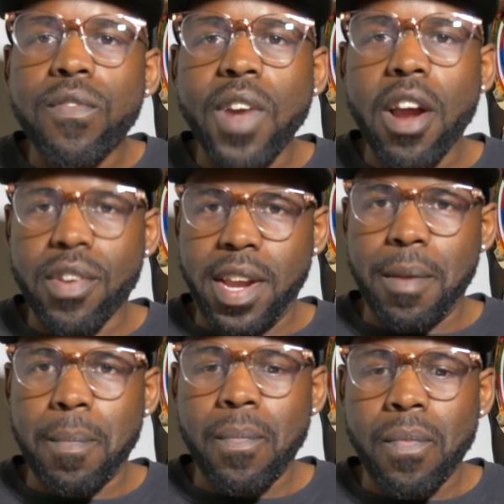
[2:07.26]
flirting.
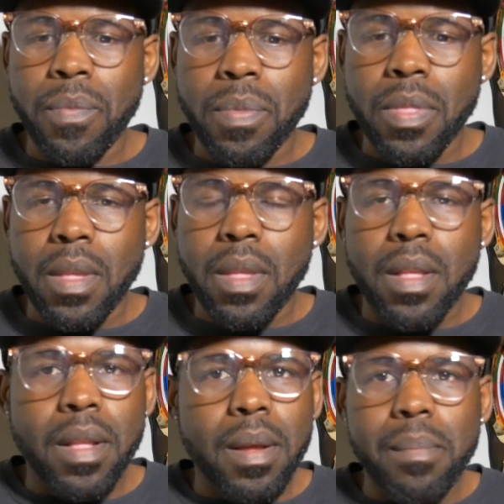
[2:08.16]

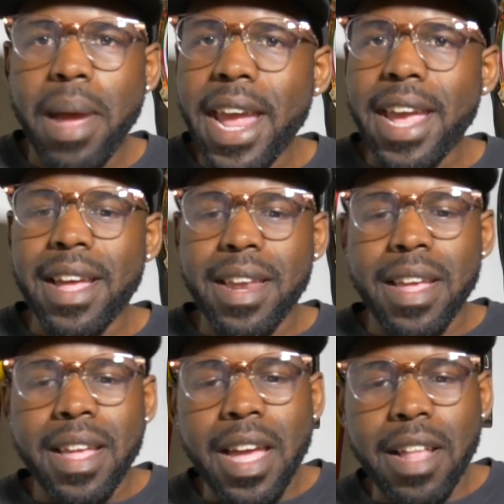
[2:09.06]
Man,
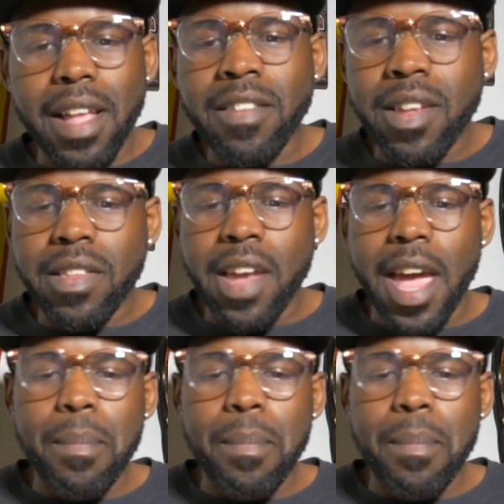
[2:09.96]
and let's continue.